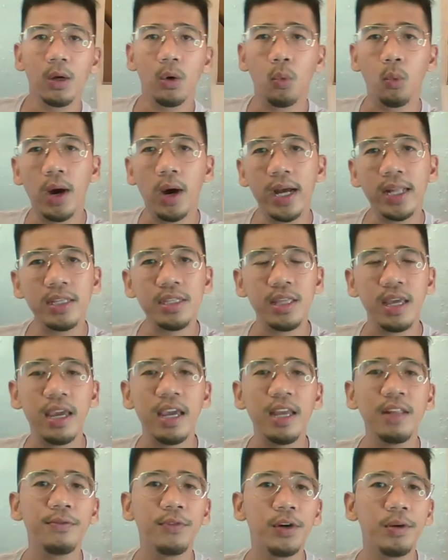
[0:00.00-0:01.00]
Once the
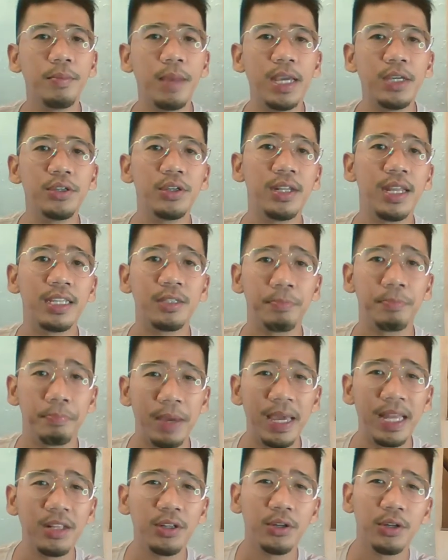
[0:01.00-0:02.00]
information has
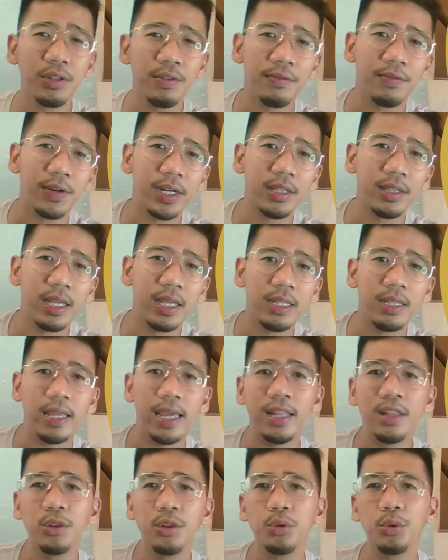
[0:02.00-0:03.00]
been converted
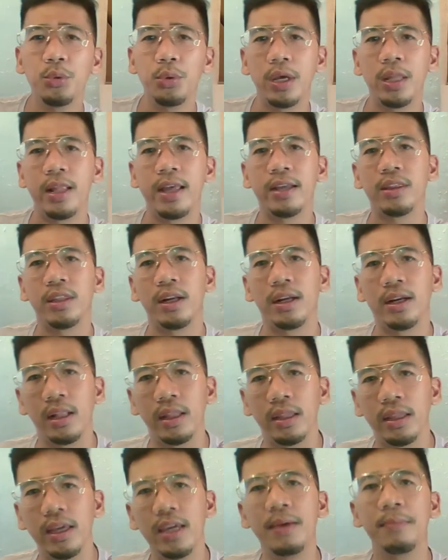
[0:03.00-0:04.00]
into
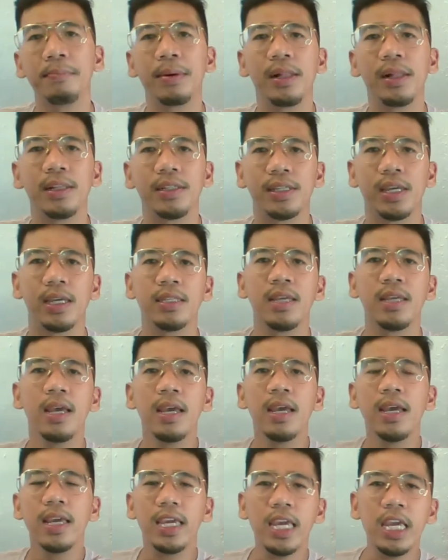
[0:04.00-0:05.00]
electrical
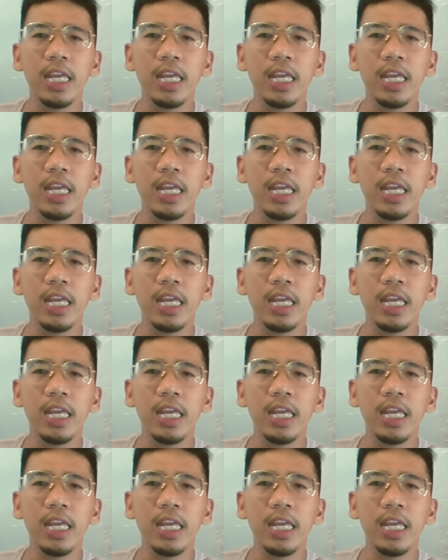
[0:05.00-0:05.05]
impulses,